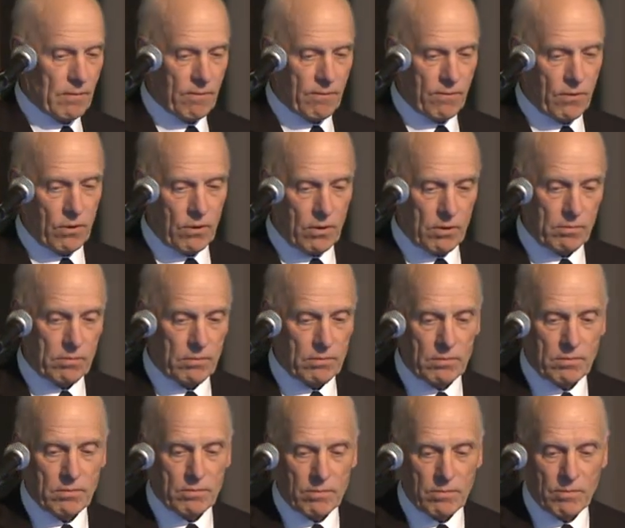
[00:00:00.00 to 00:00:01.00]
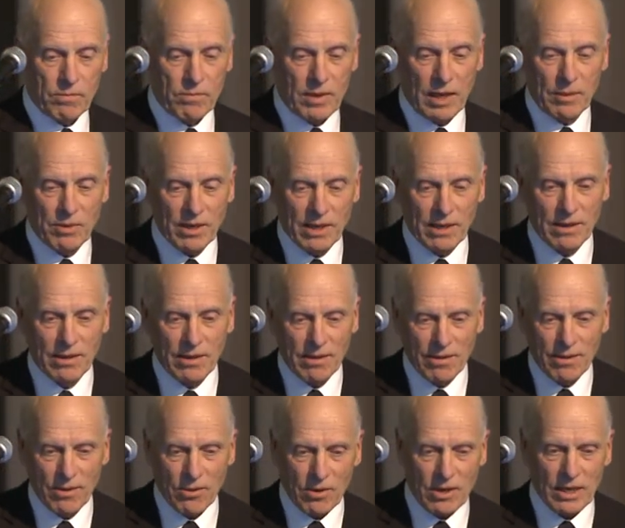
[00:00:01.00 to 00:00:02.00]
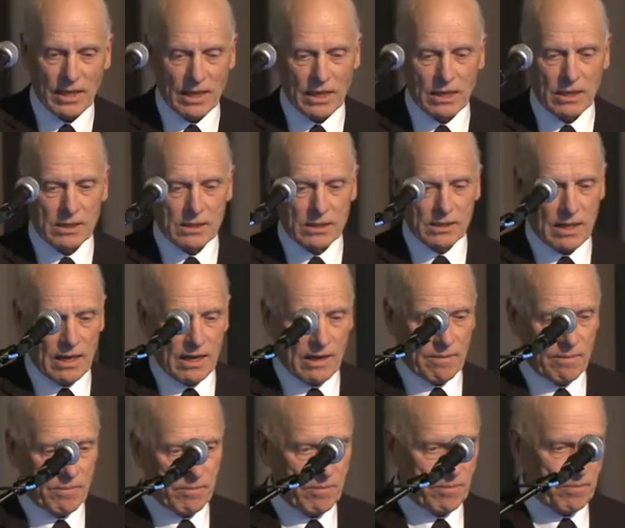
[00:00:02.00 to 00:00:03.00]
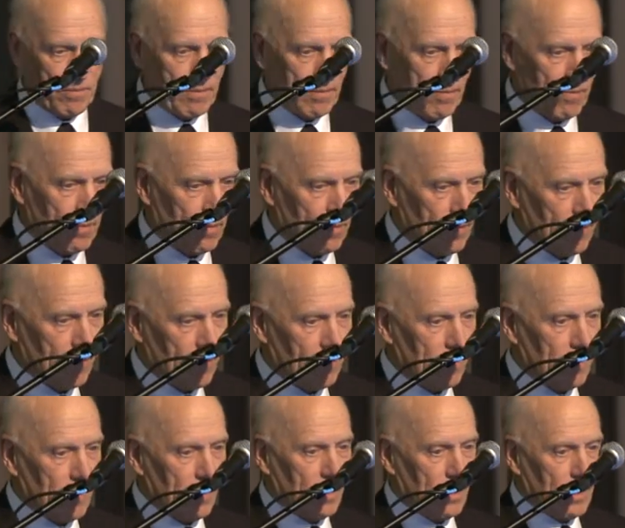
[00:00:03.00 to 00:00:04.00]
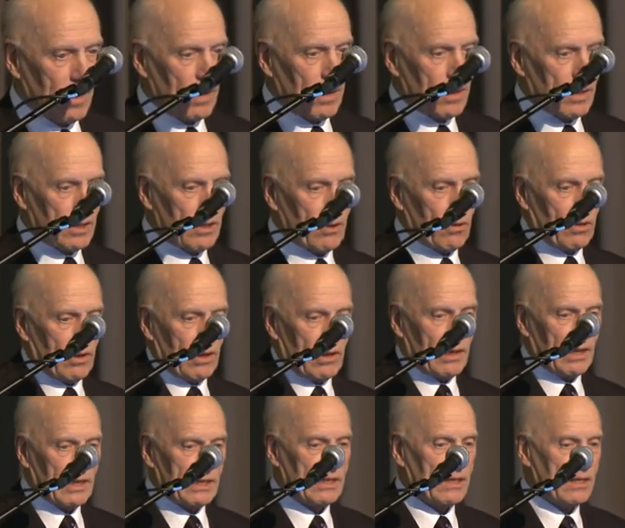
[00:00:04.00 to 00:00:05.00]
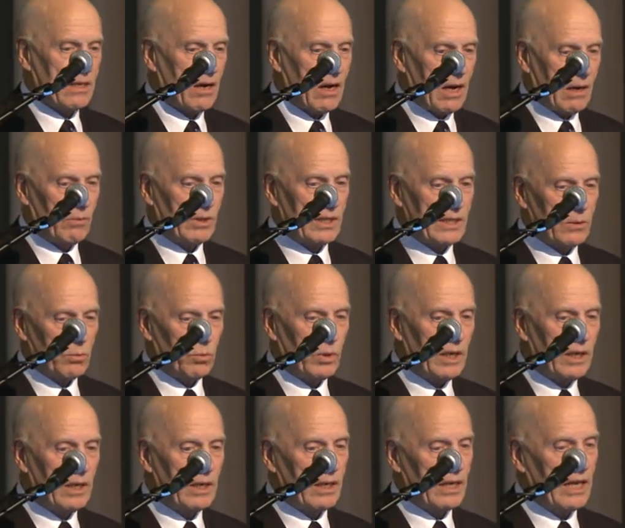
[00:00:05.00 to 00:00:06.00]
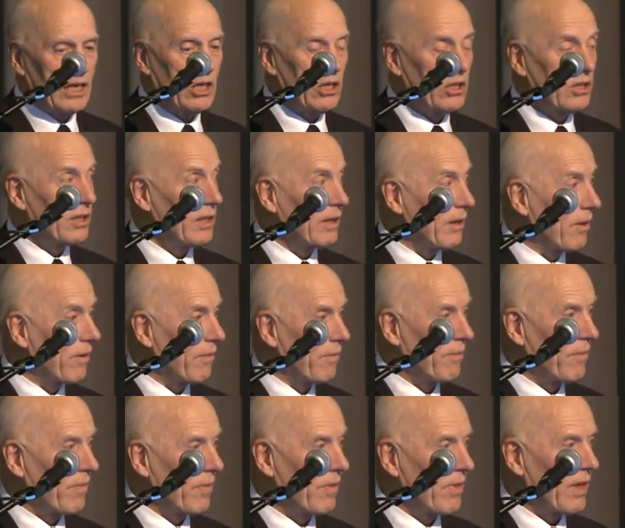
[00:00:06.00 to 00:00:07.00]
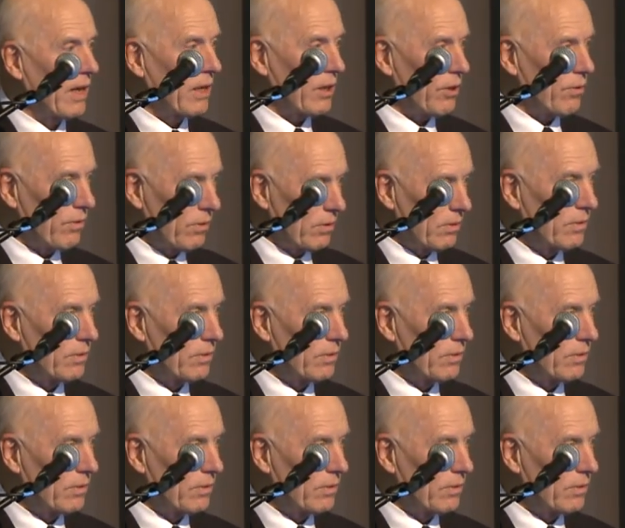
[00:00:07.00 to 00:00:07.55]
for maybe 3 years' time. So let's harvest wind energy. Thank you.